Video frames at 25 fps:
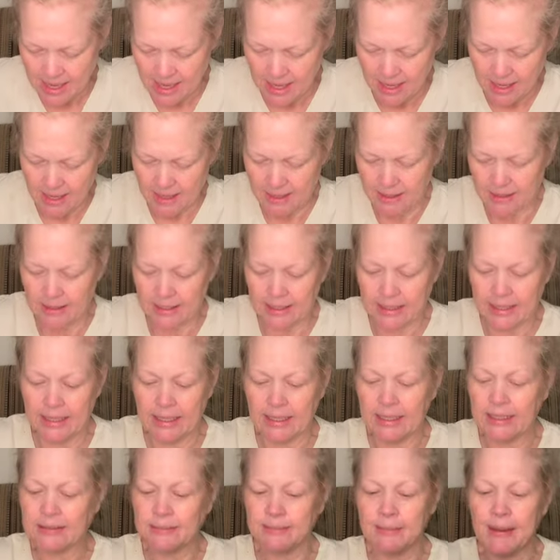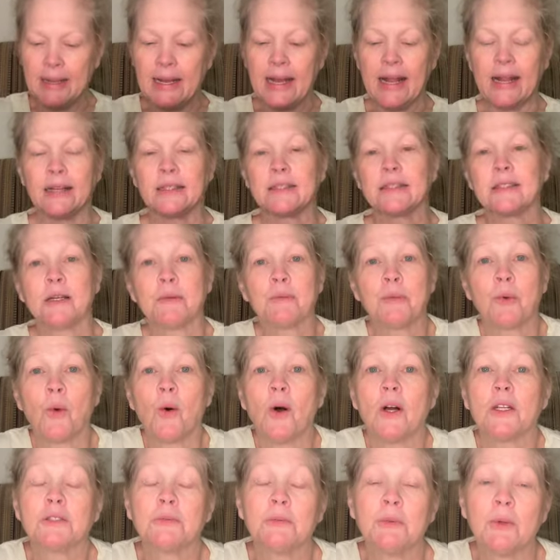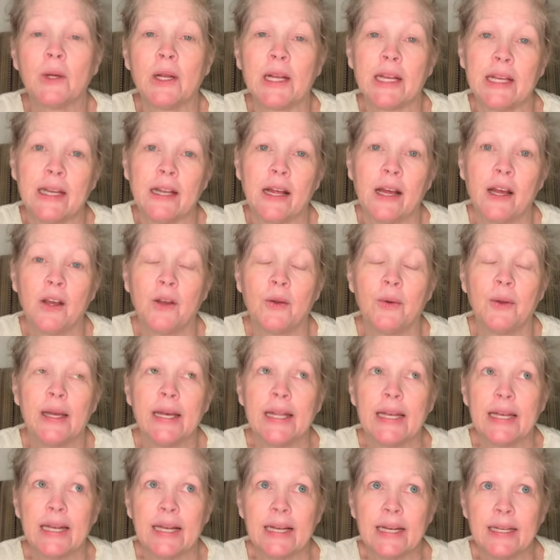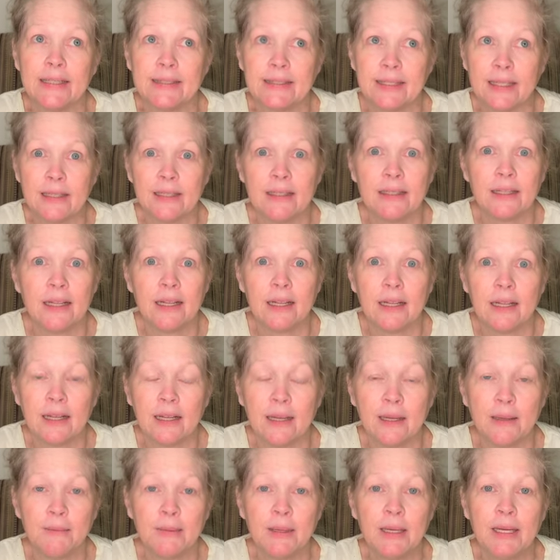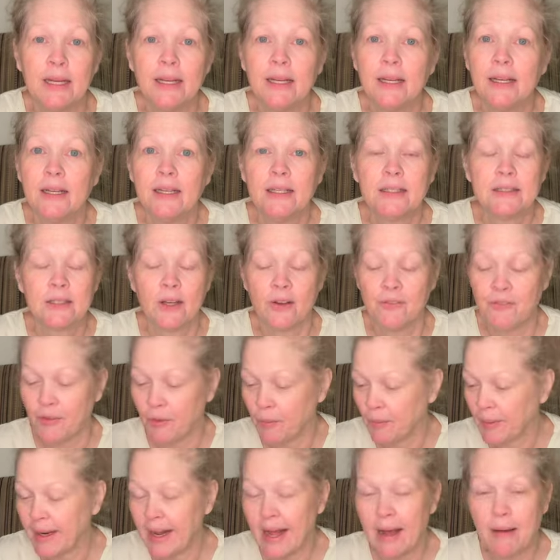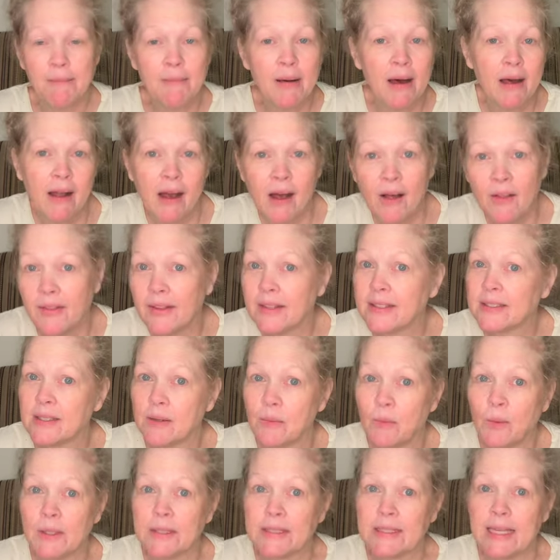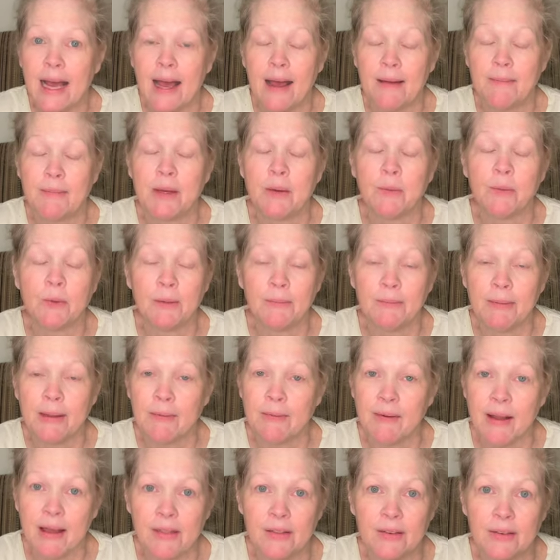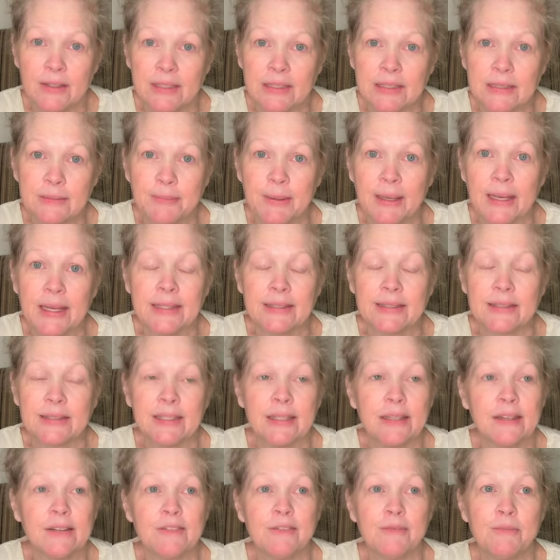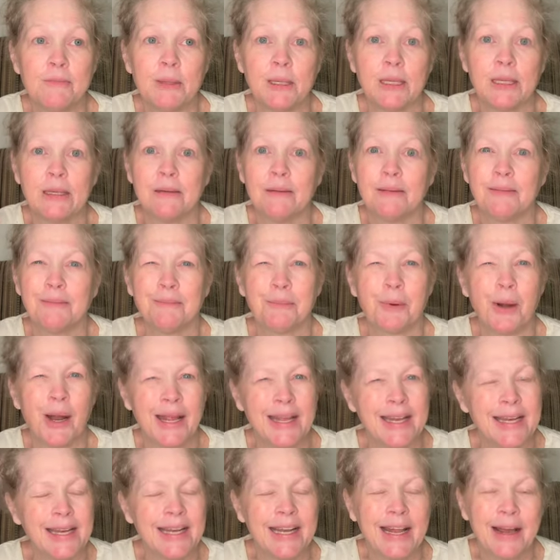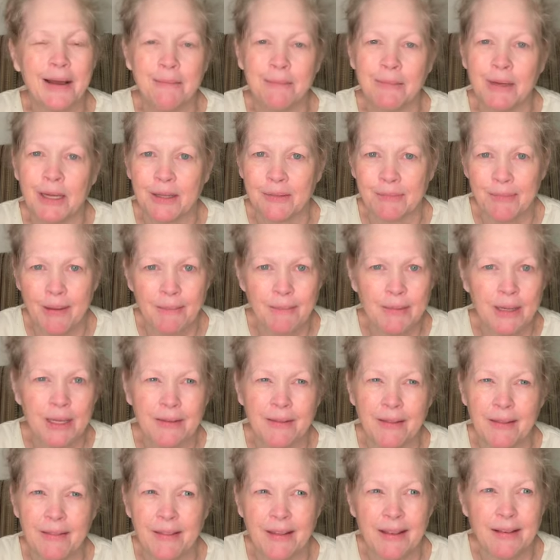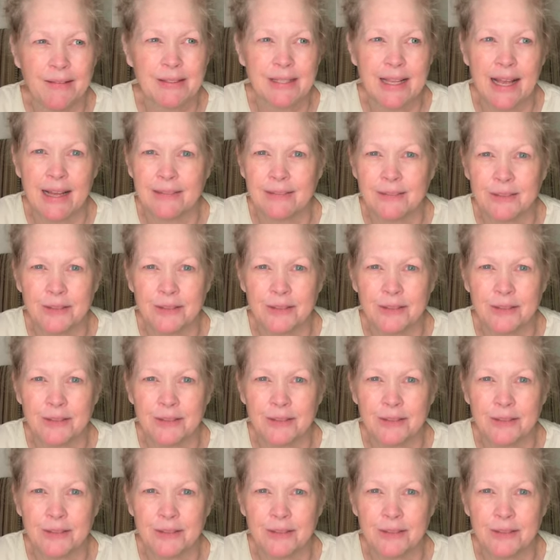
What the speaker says: It is made out of superwash merino, and it is a club. So if you went out and bought all this at one time, it would be rather expensive, but breaking it down month by month, I think it was like